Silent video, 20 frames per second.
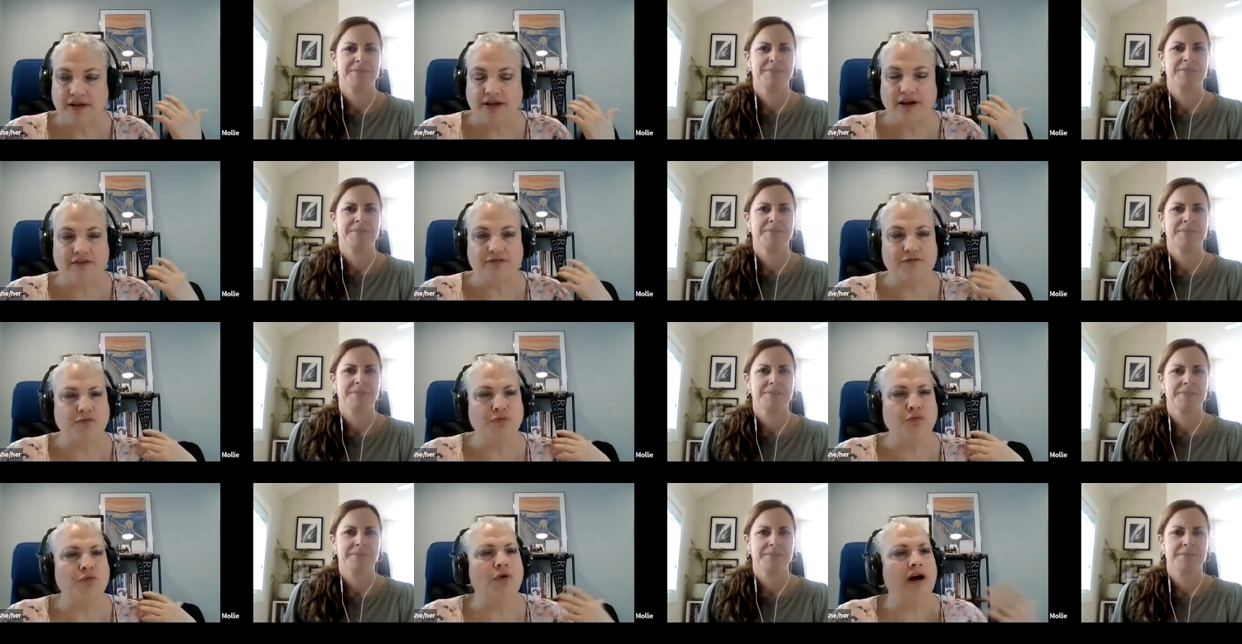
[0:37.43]

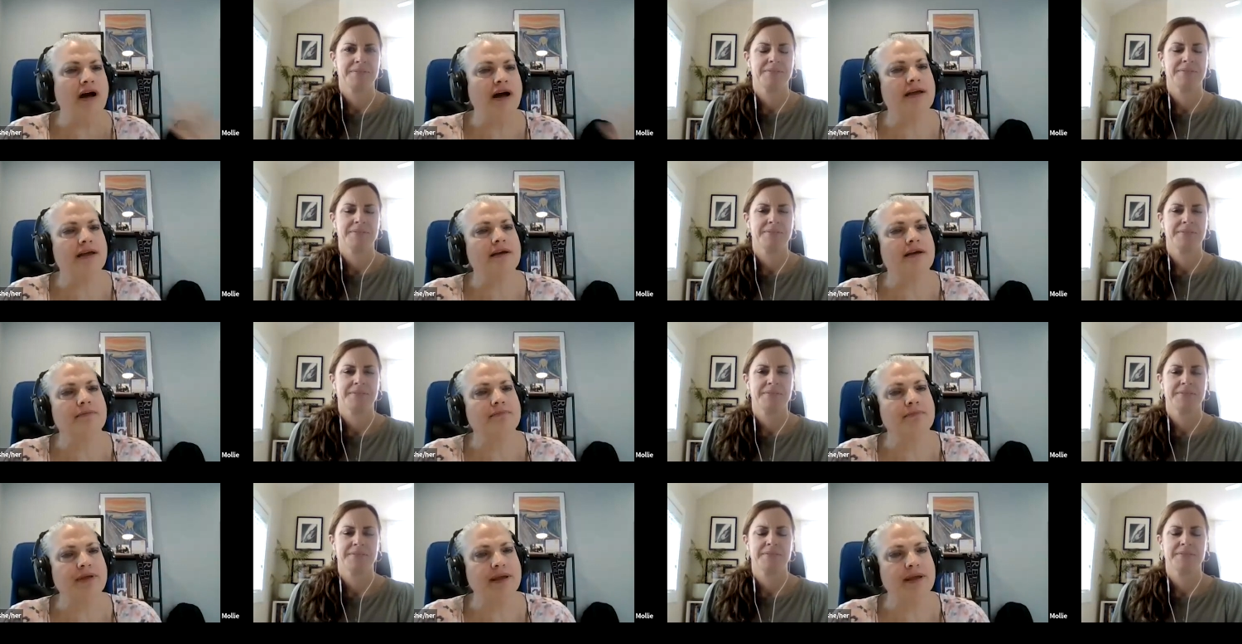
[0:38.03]
Speaker 1: of
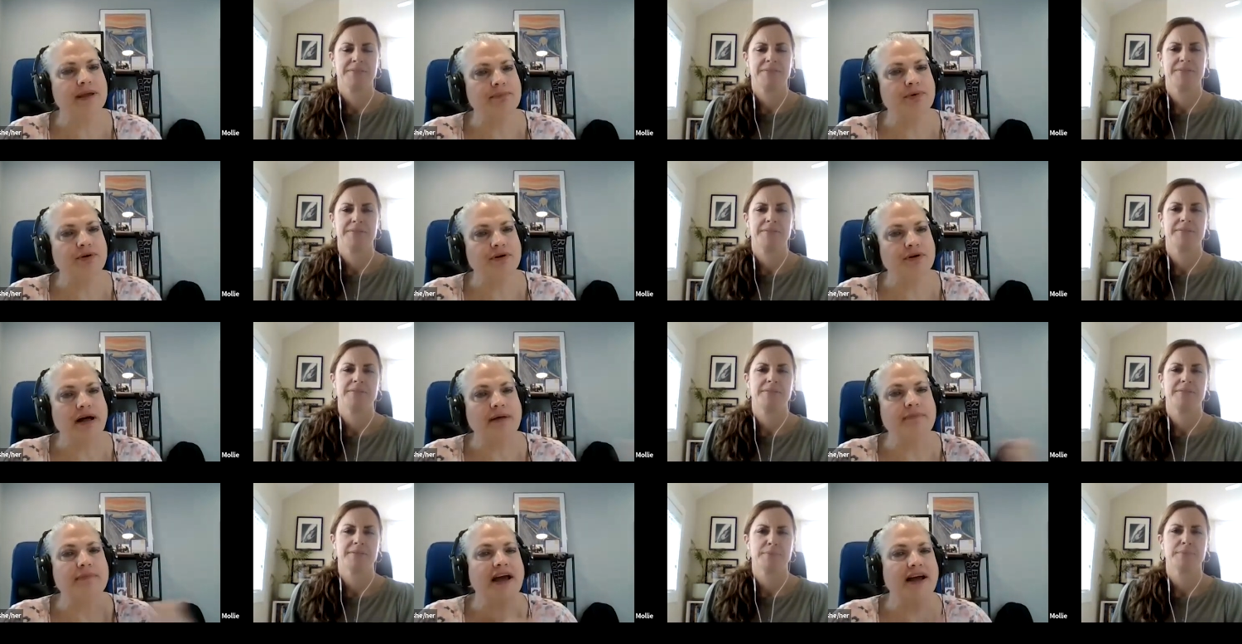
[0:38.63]
why
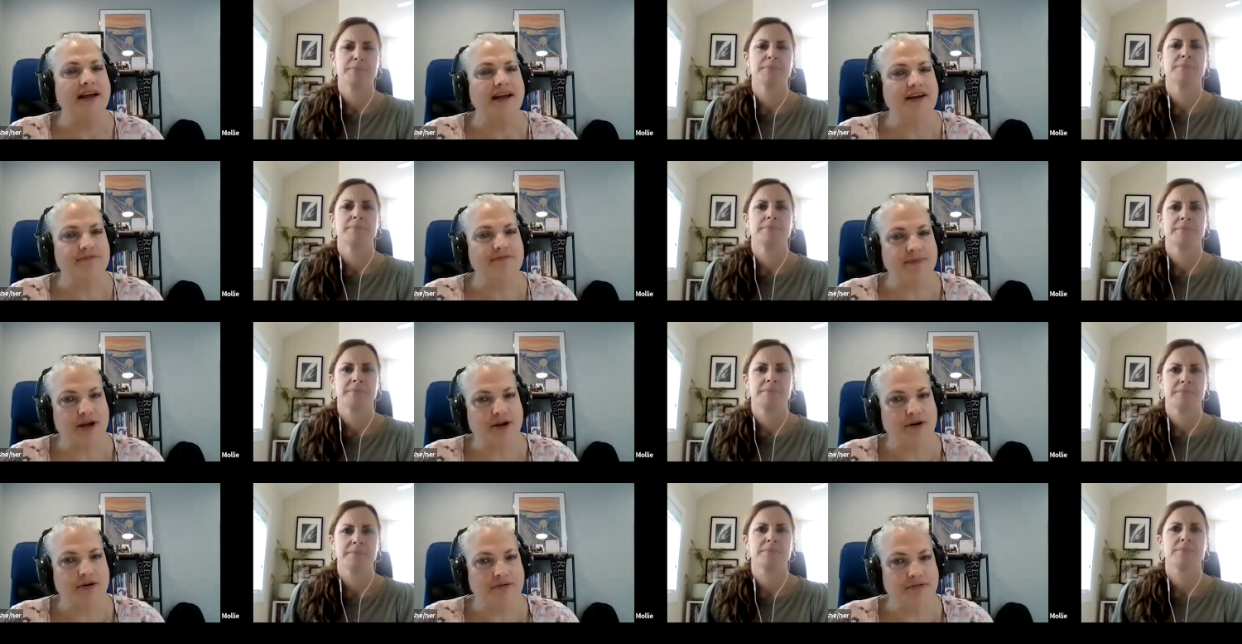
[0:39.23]
people i mean i have
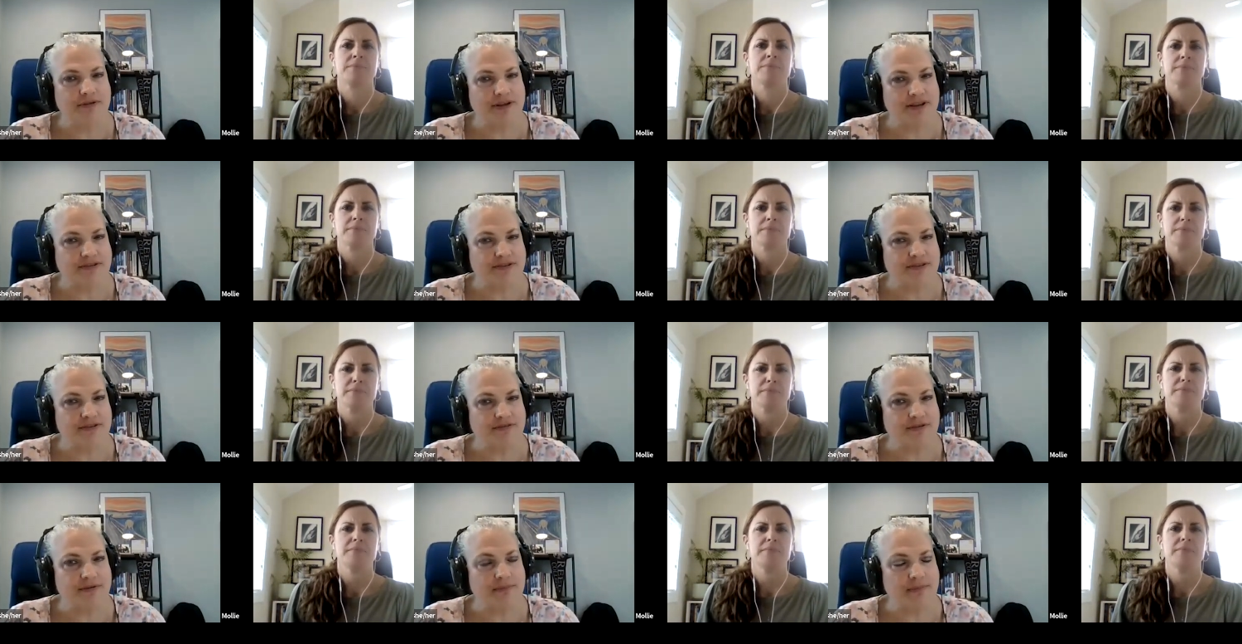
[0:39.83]
my own
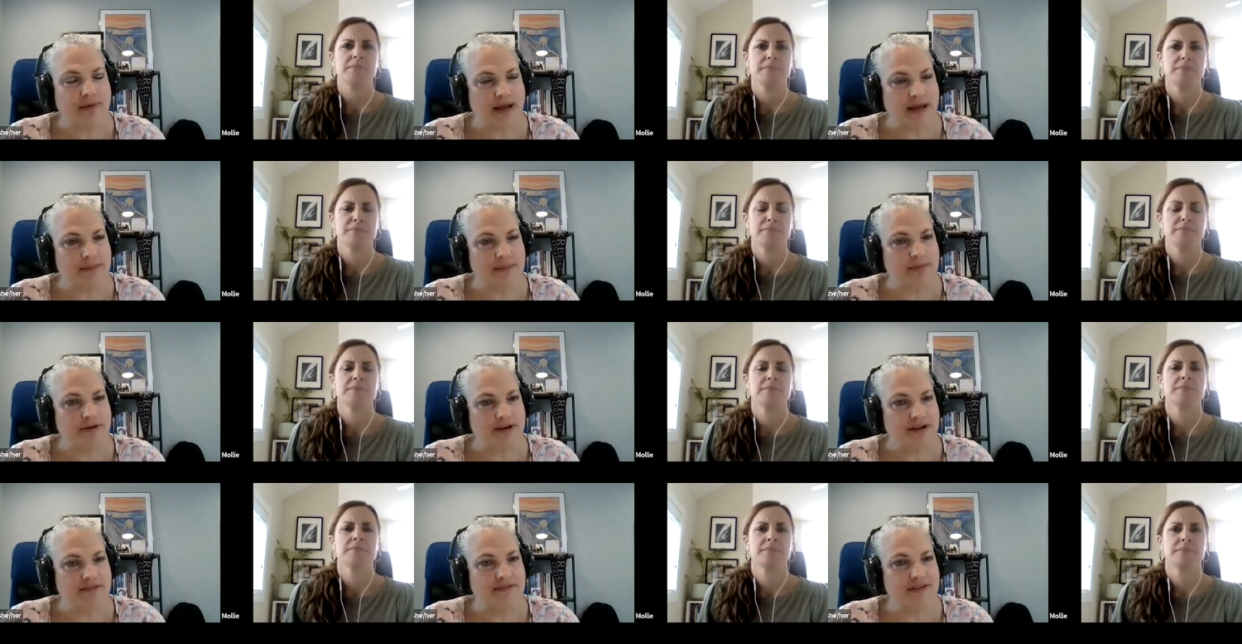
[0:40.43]
reasons from my
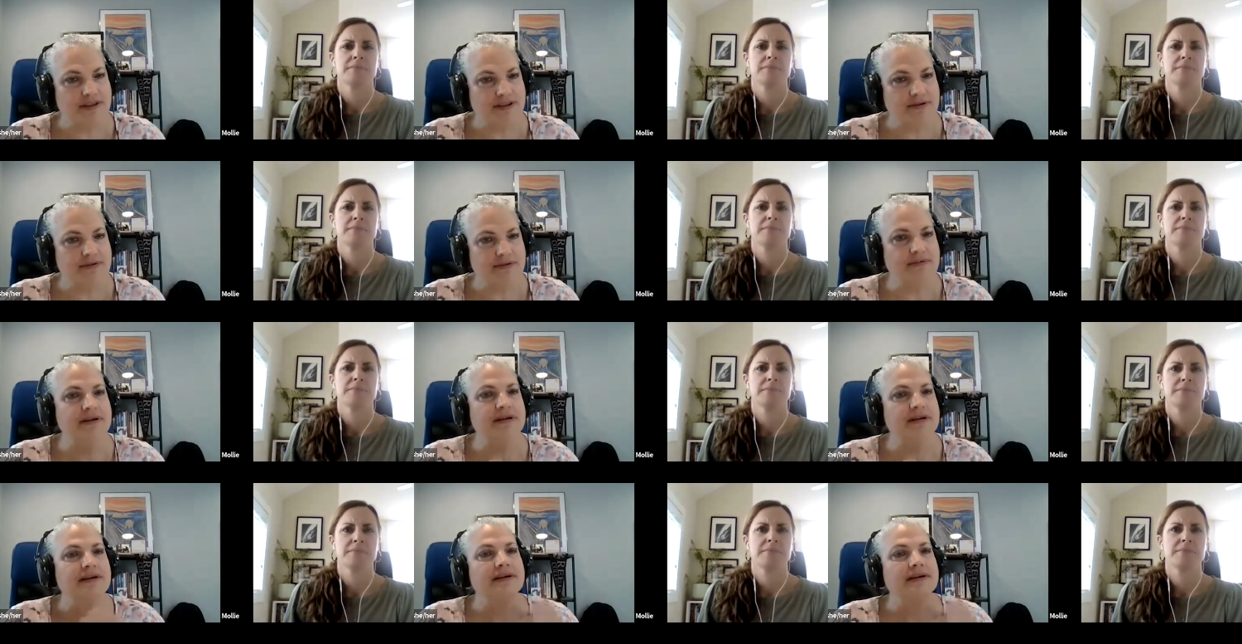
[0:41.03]
point of view